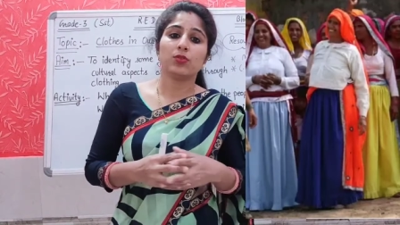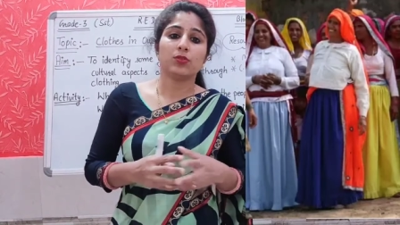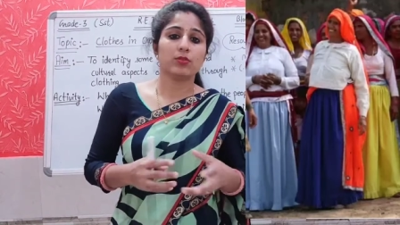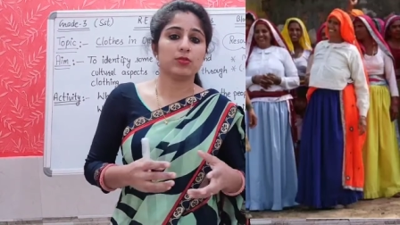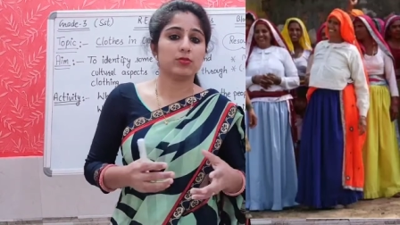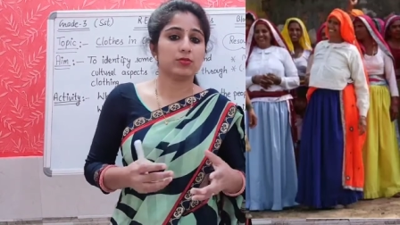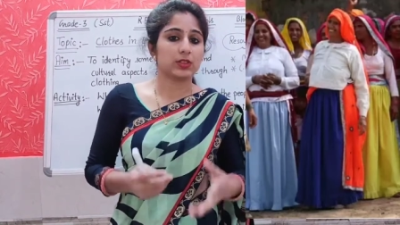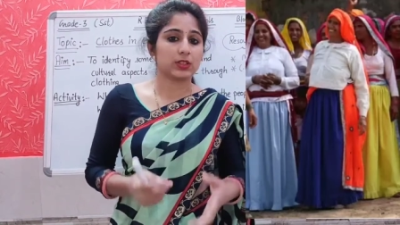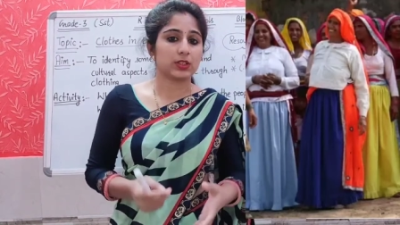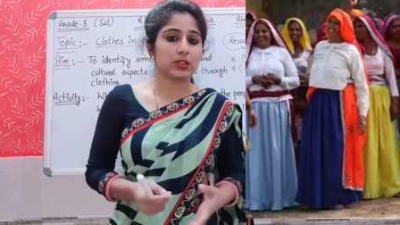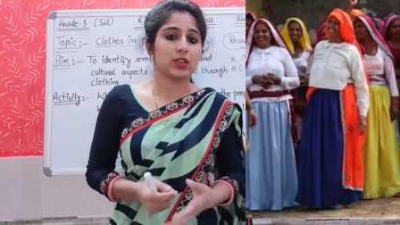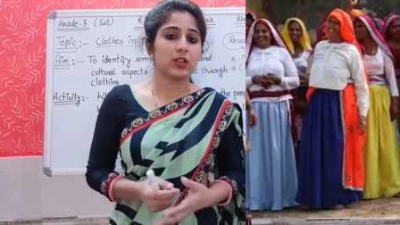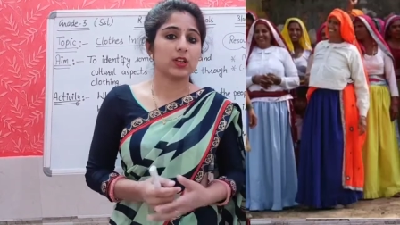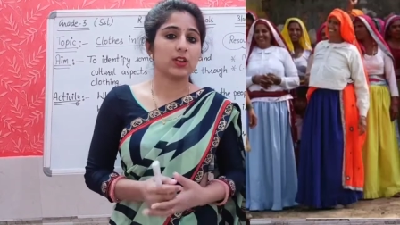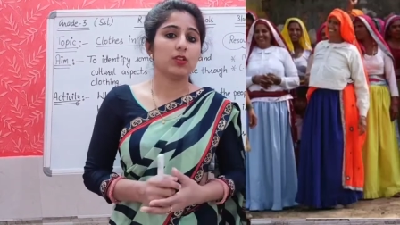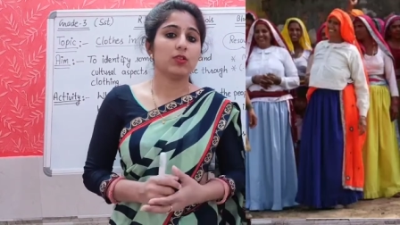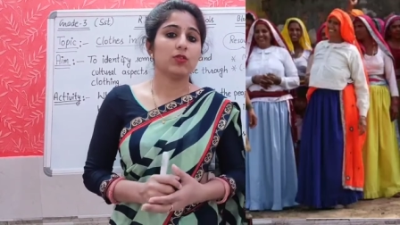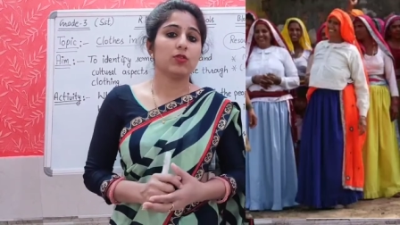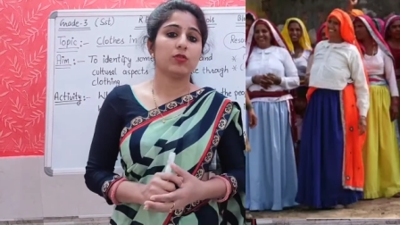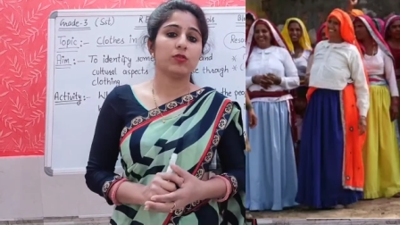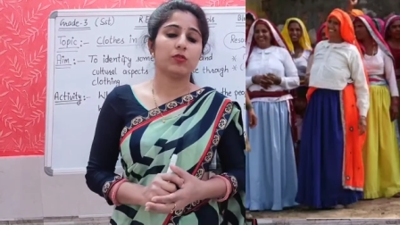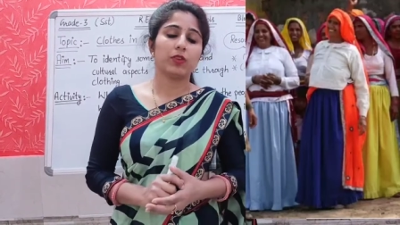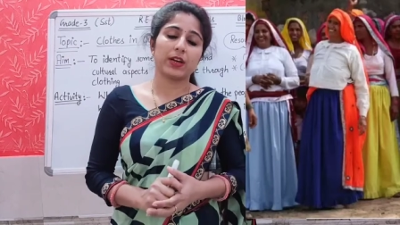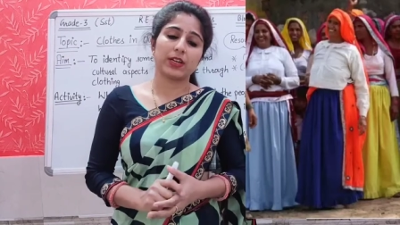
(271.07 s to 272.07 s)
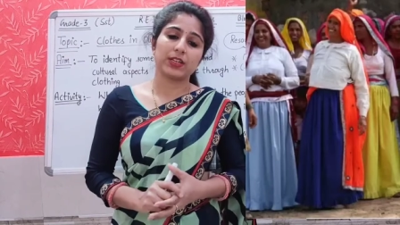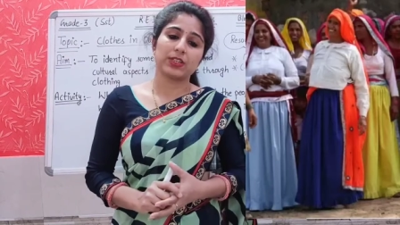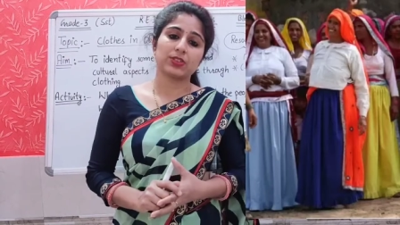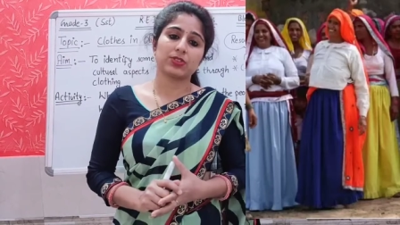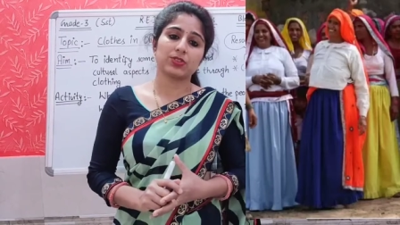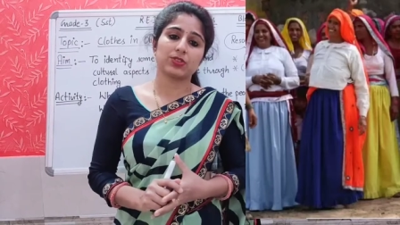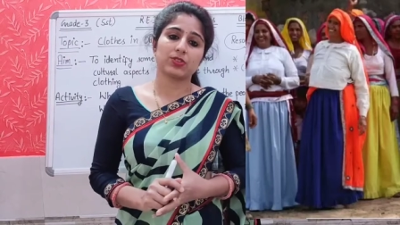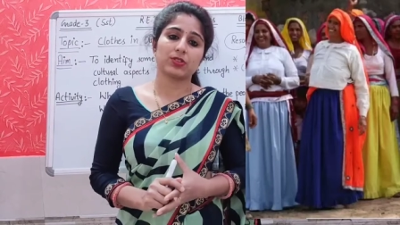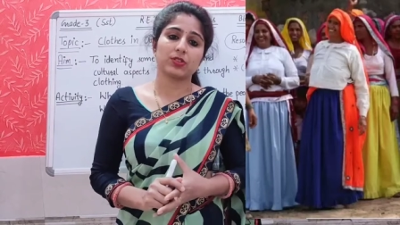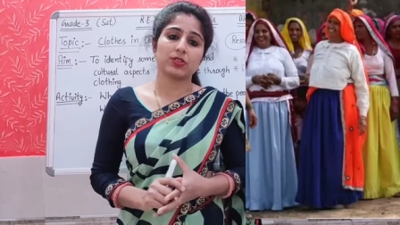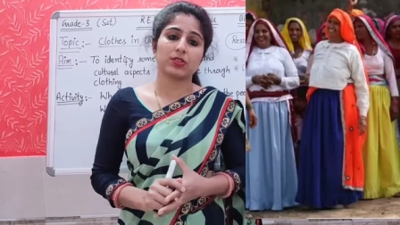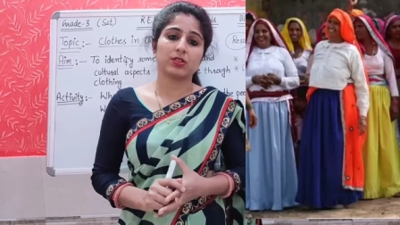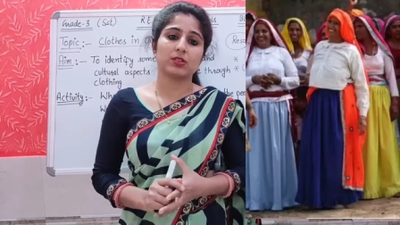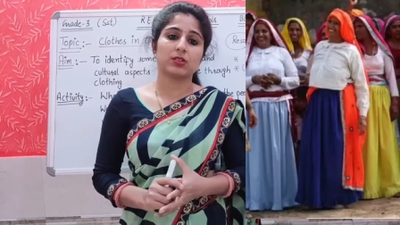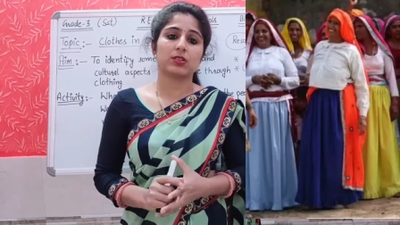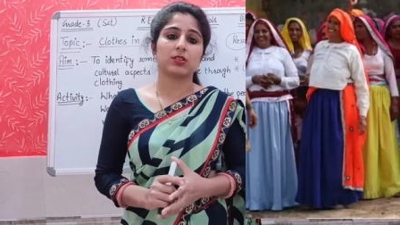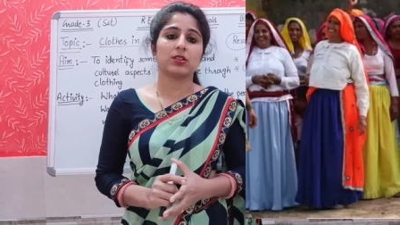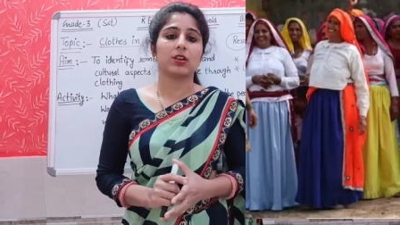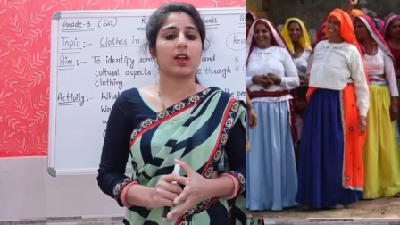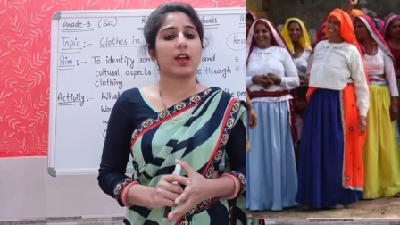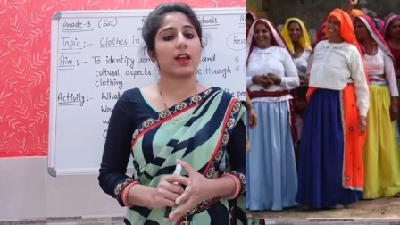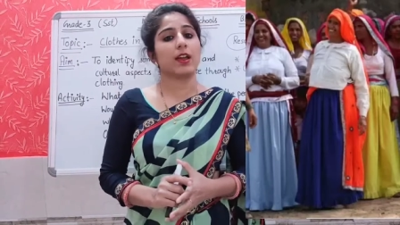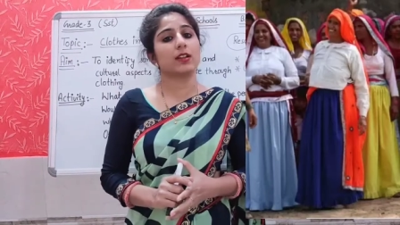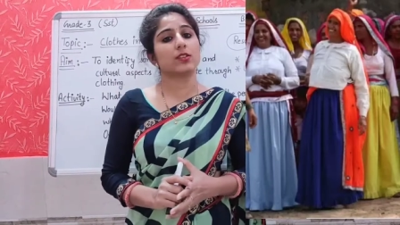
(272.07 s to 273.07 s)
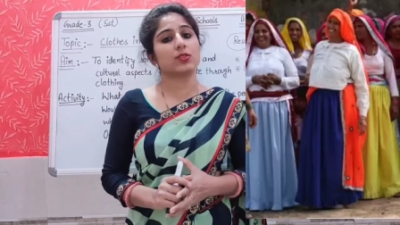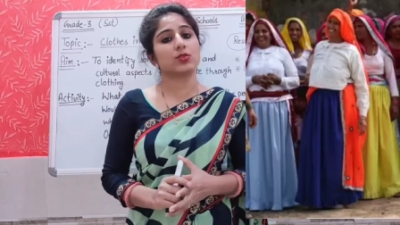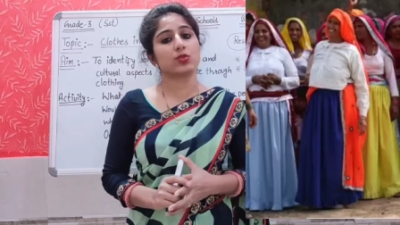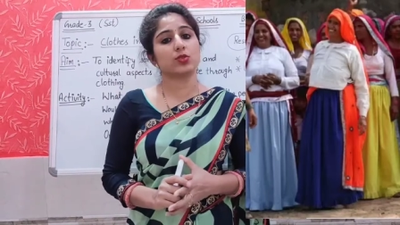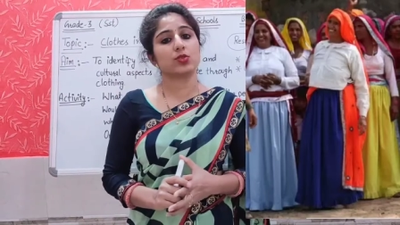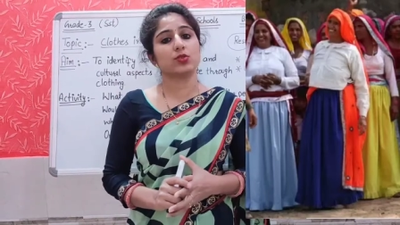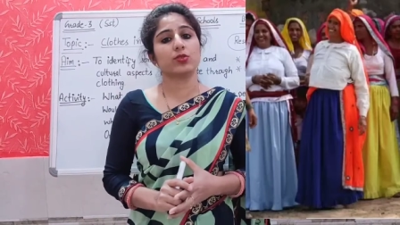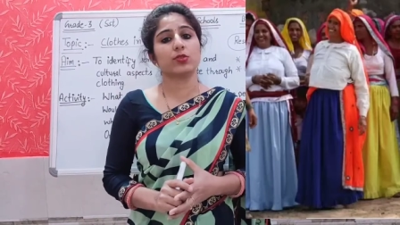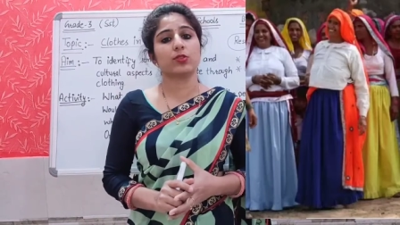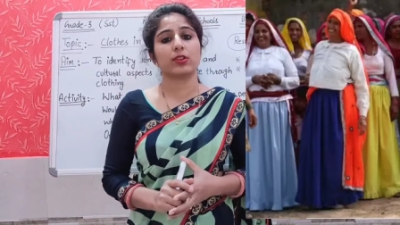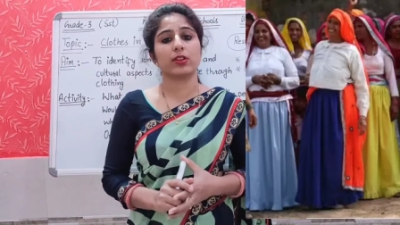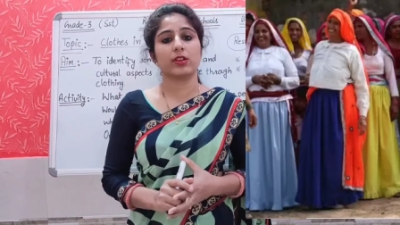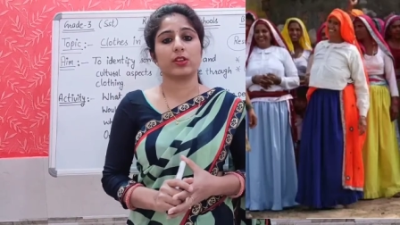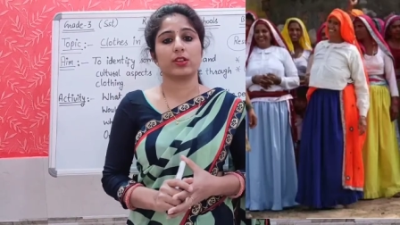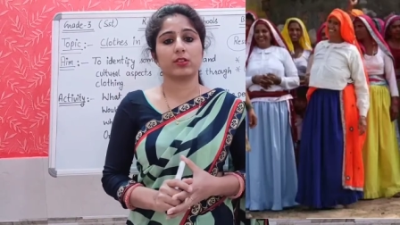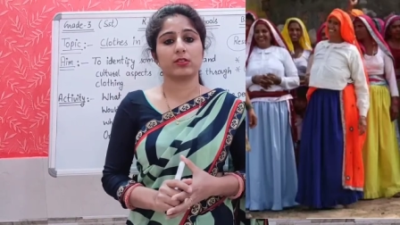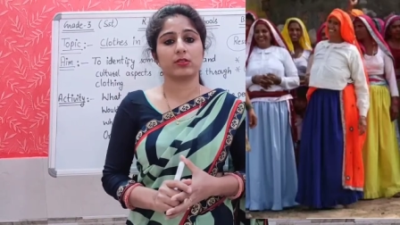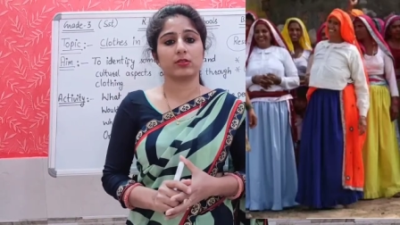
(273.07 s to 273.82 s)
with the white shirt and chunri.